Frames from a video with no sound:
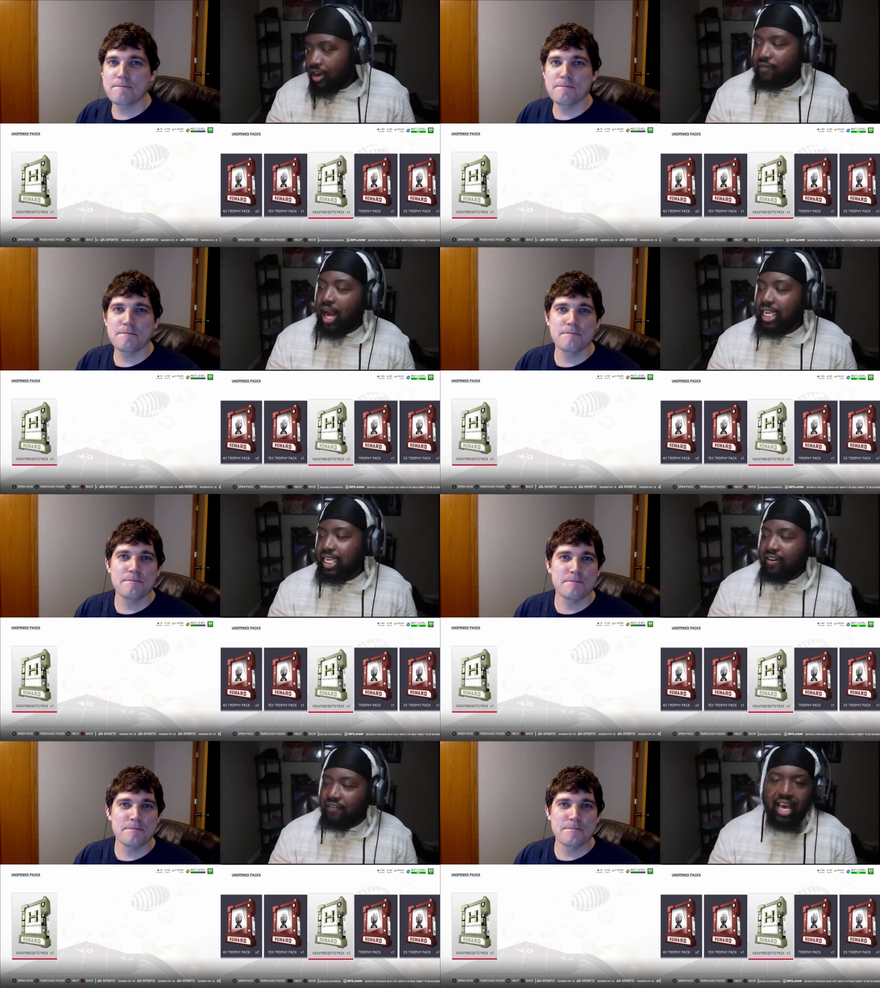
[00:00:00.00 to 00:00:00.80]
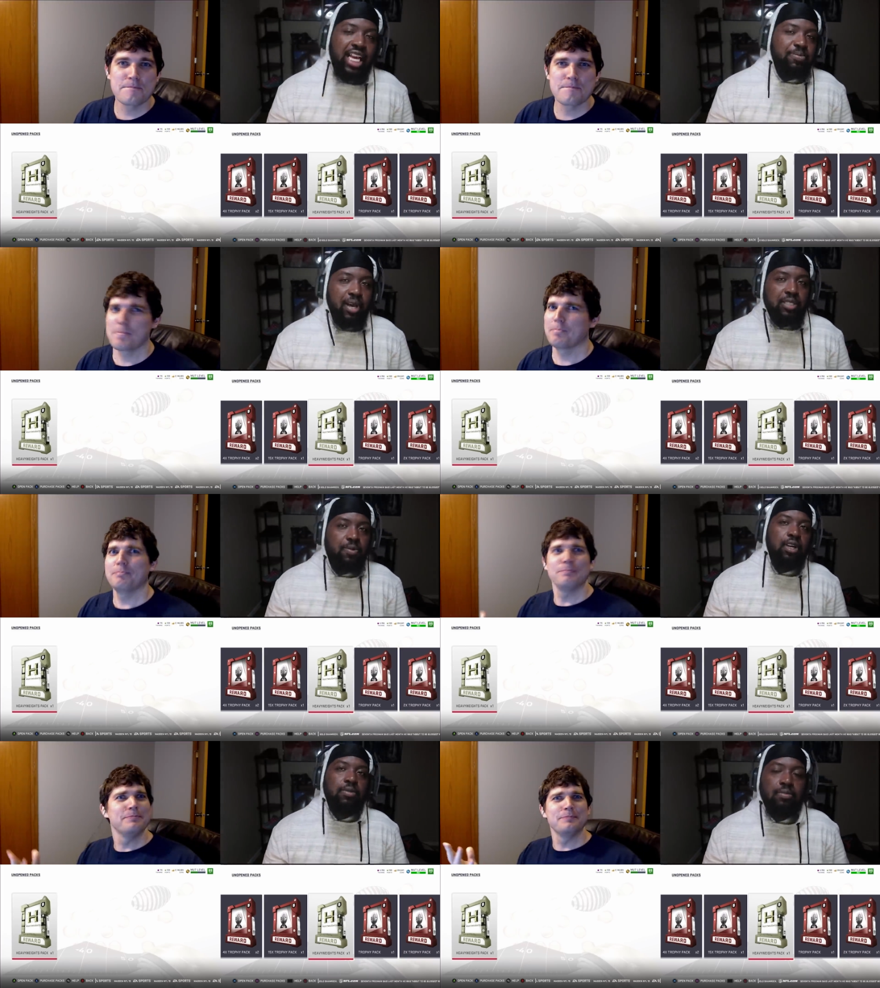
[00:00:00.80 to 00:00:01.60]
Speaker 1: and Fox had flashbacks pulled
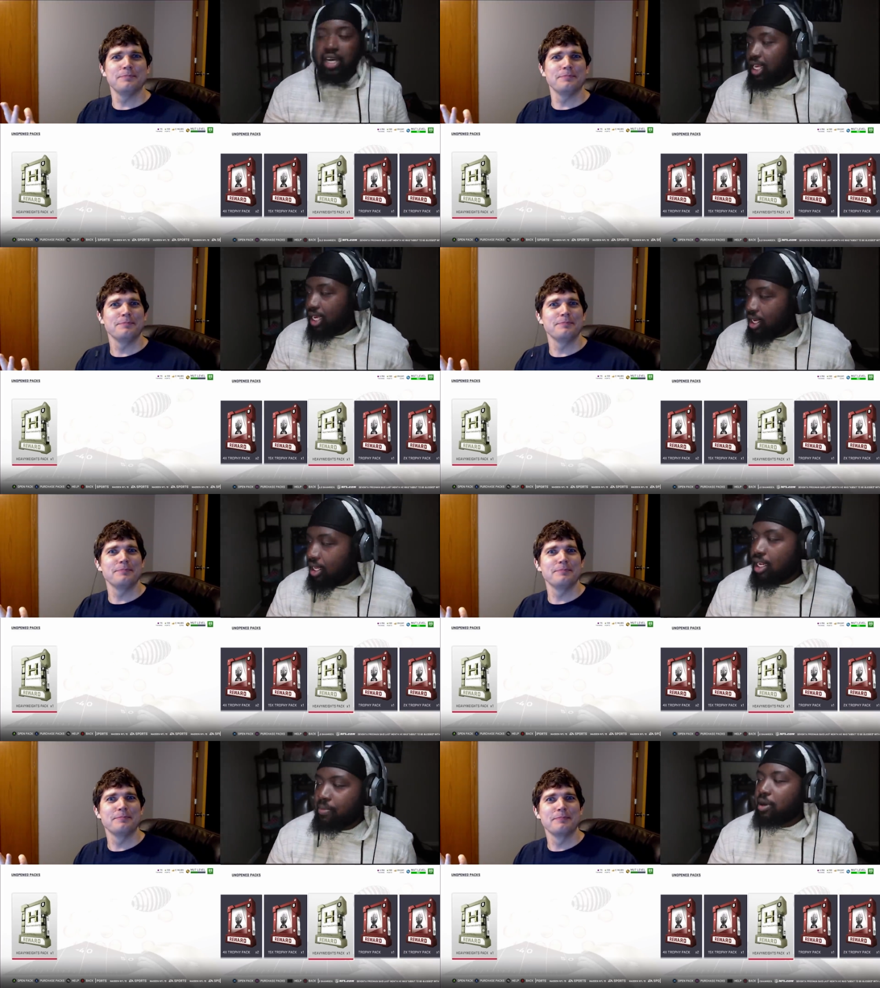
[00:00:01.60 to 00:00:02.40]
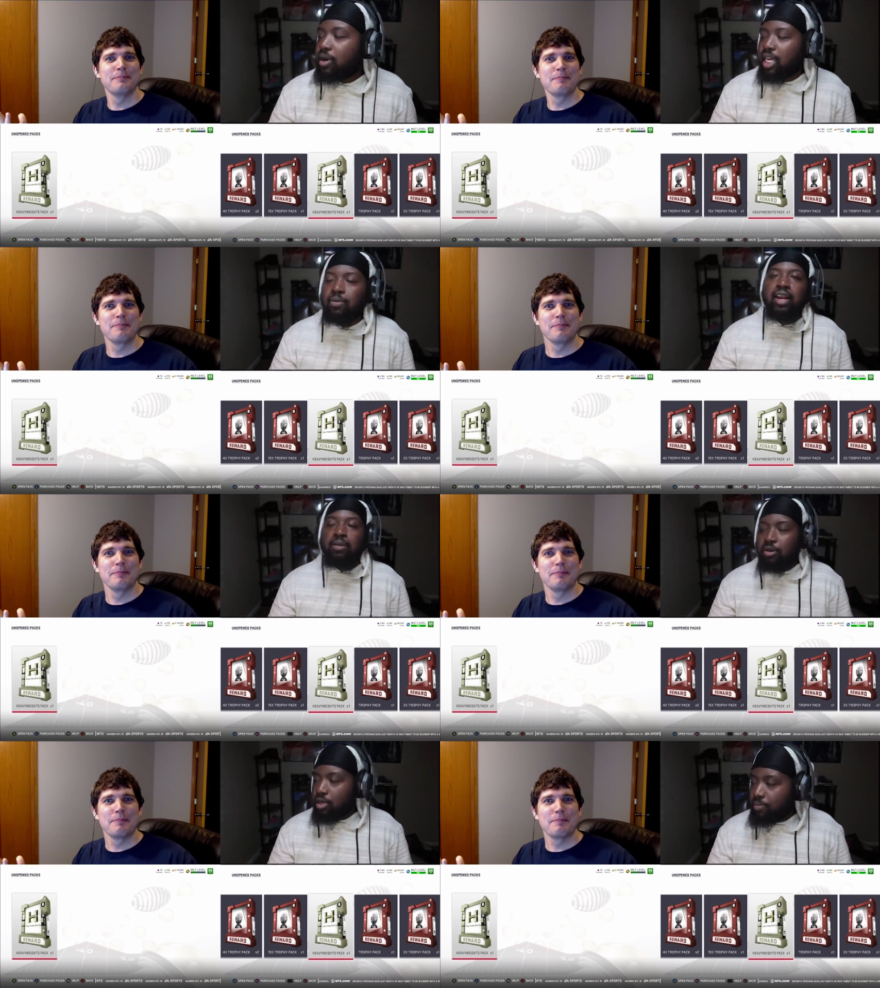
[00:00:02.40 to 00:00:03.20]
up a mudhead. Let me go to get ready. We're
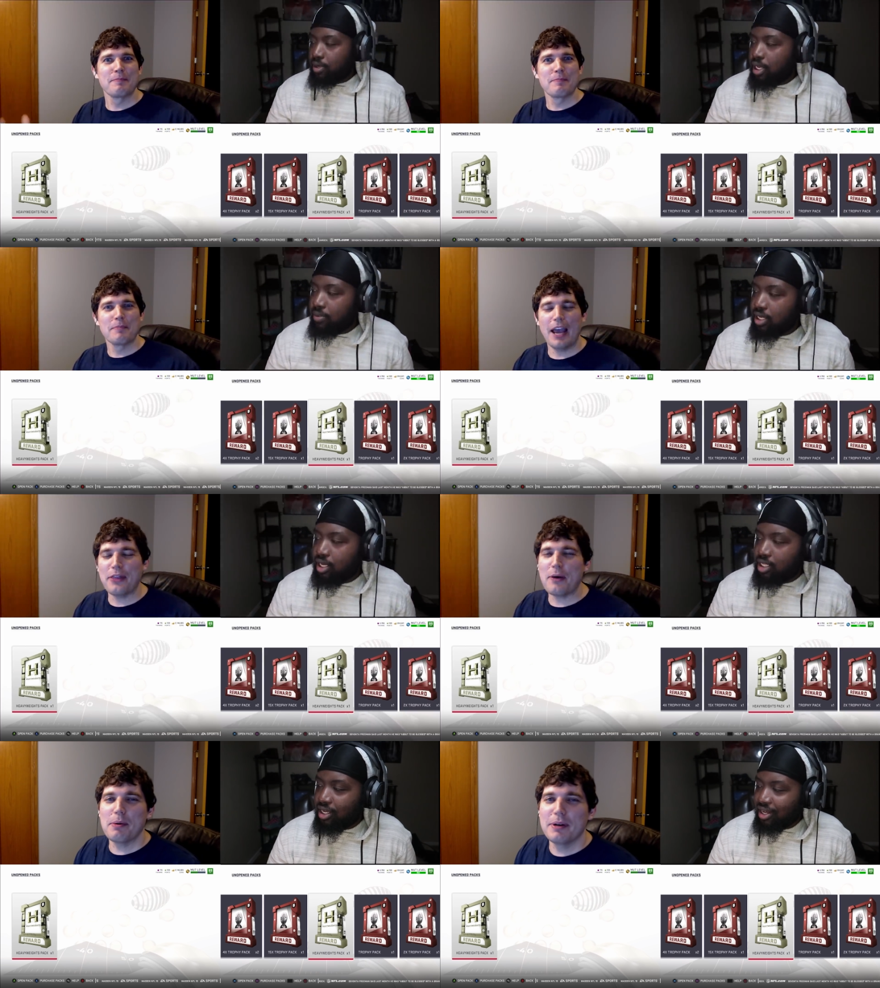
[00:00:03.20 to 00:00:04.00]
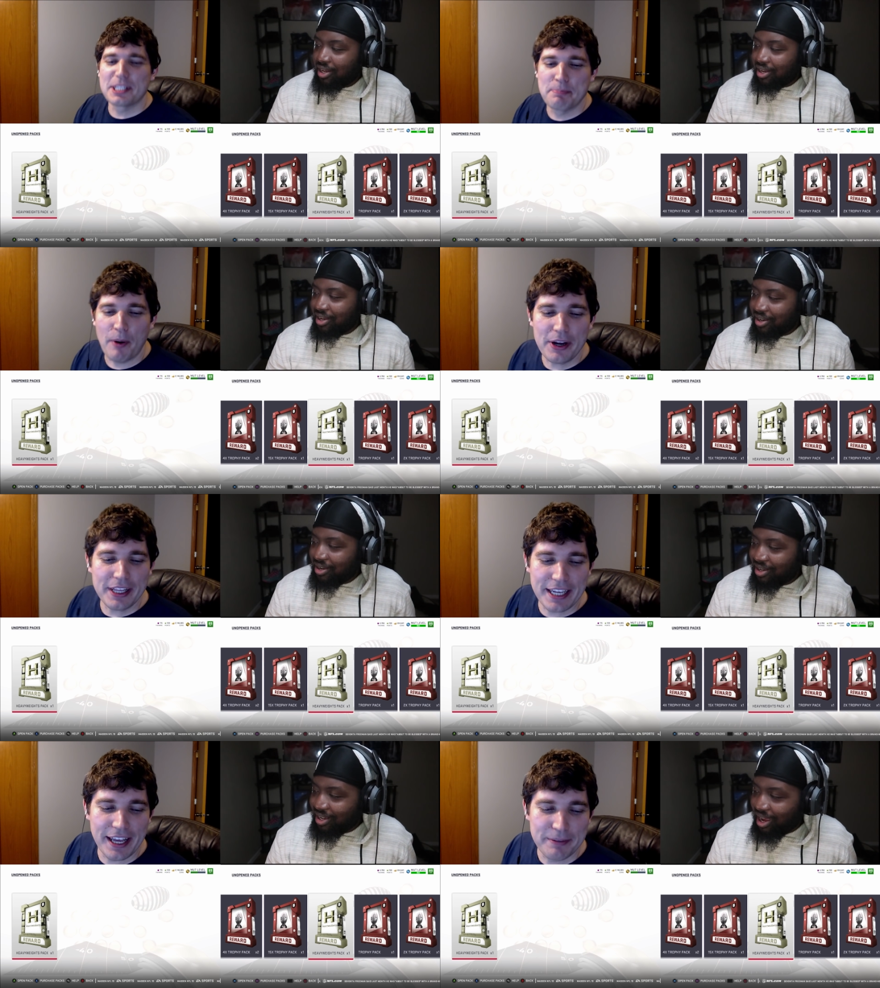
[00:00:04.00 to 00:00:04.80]
going to pull up. The I thought other... we weren't spoiling
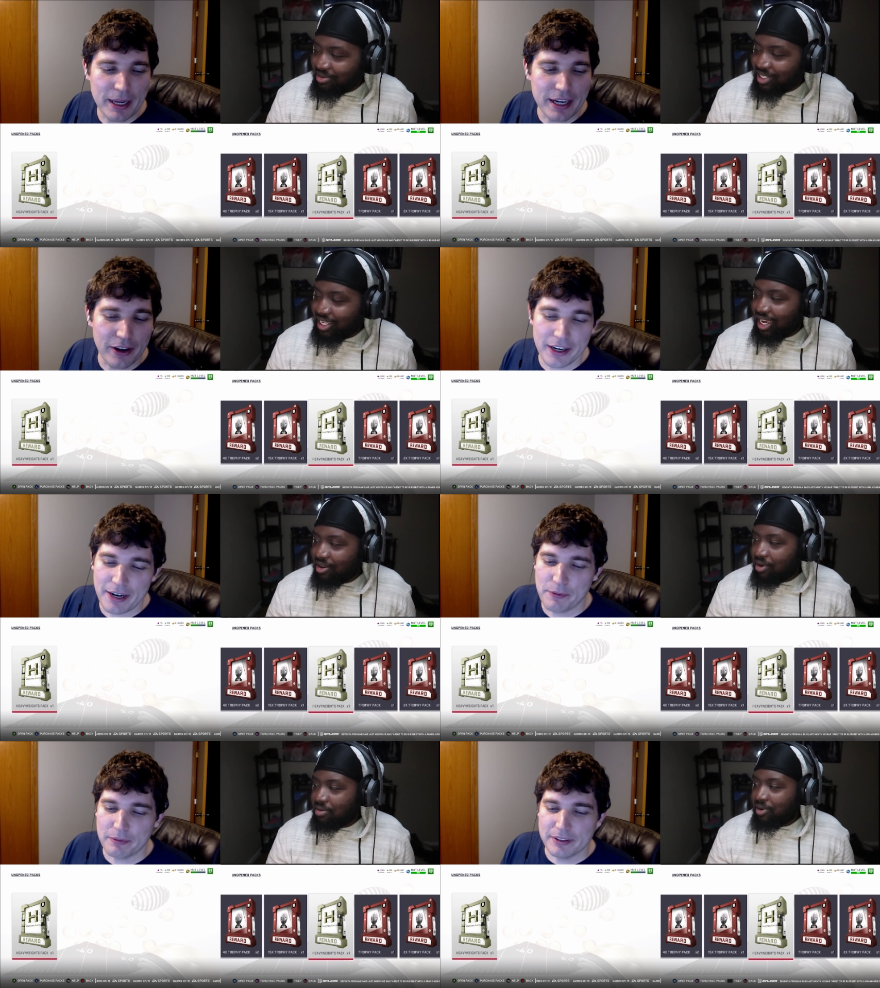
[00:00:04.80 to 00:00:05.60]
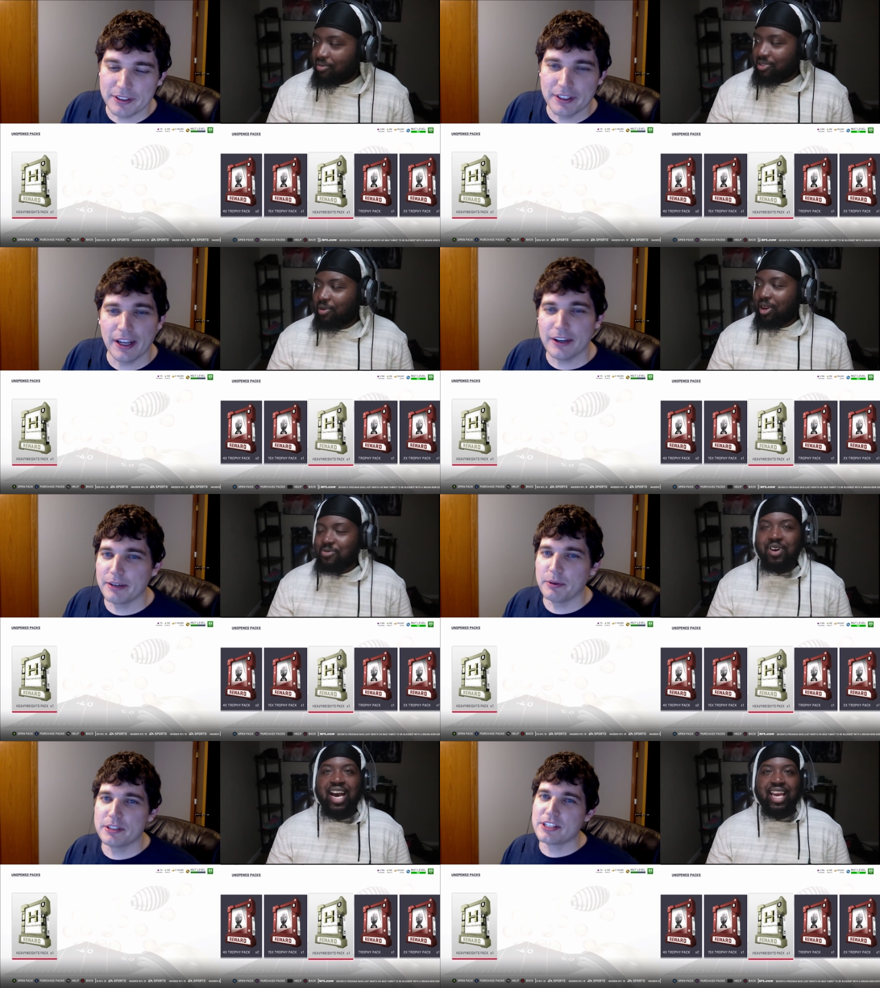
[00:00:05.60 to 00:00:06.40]
it, but I'm all right. Saying, wait, wait, all spoiling
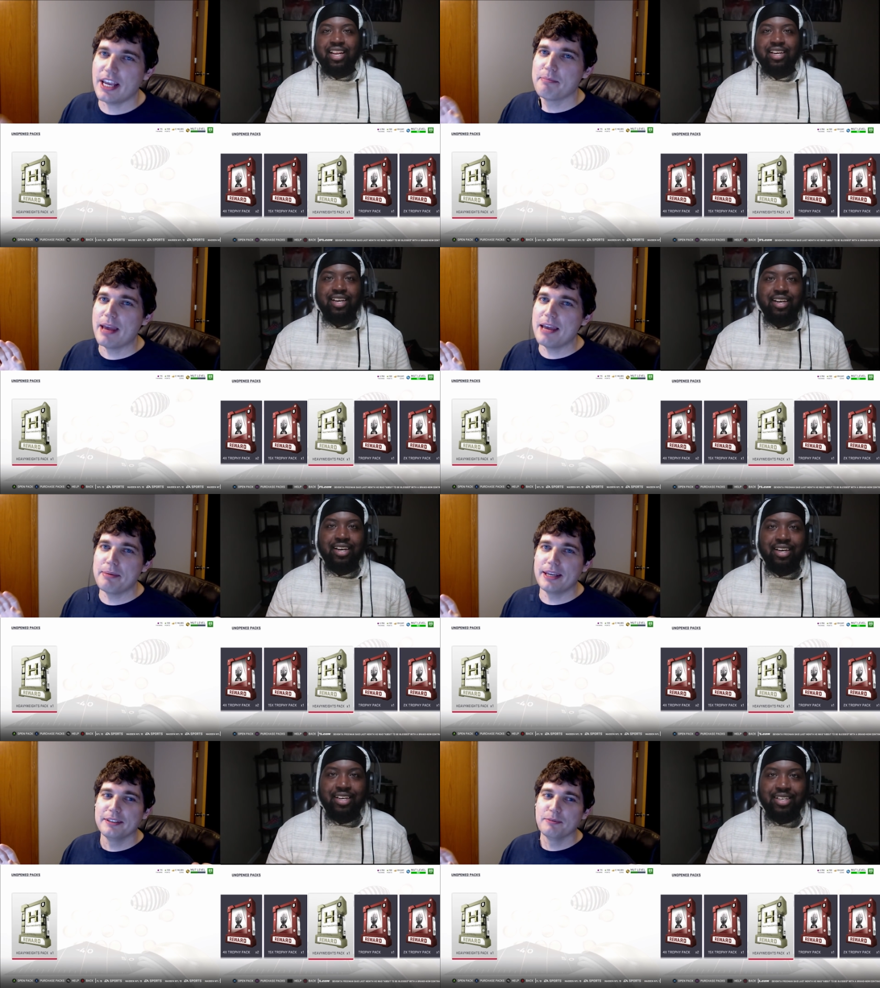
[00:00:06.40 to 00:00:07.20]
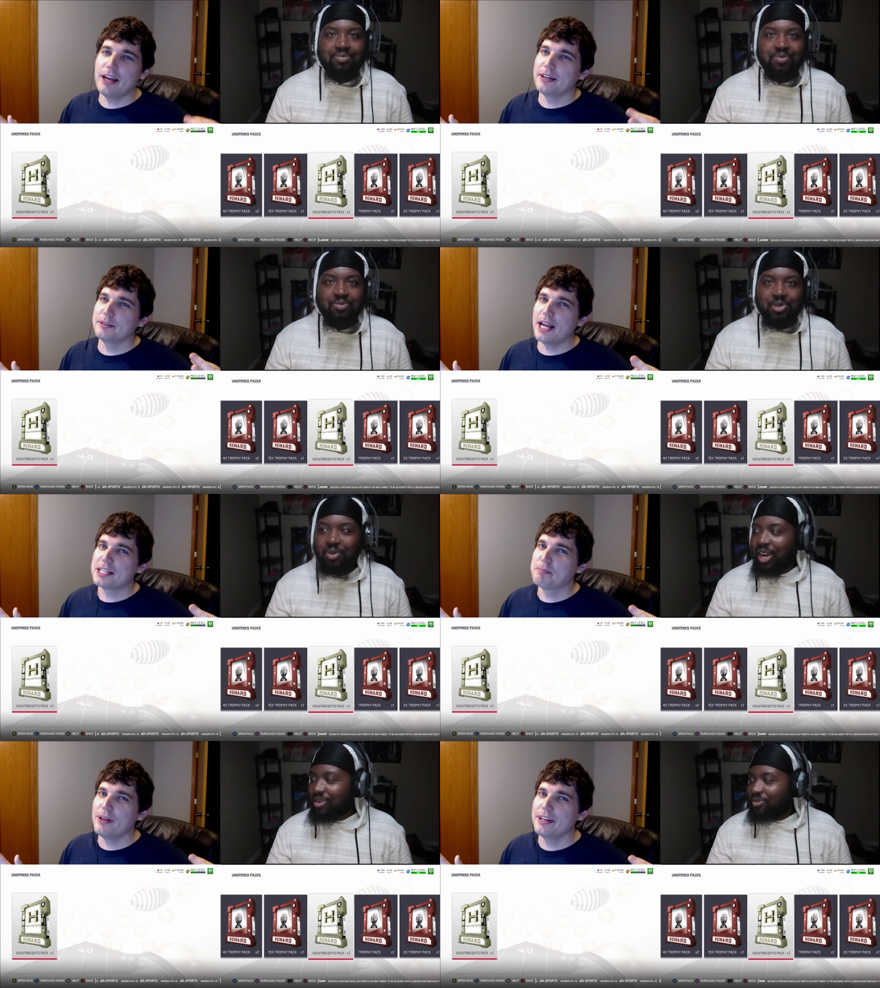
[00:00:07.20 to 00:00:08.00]
what? Saying, maybe what? That's
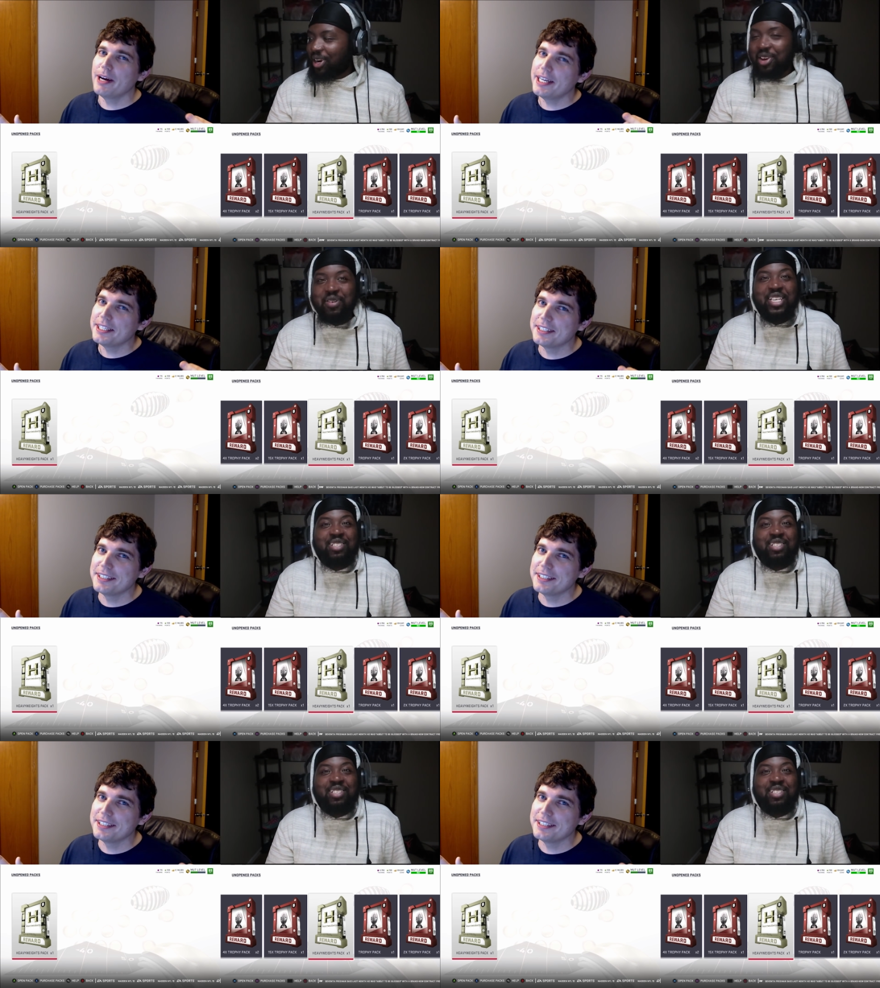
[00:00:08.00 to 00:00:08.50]
spoiling. What, what are you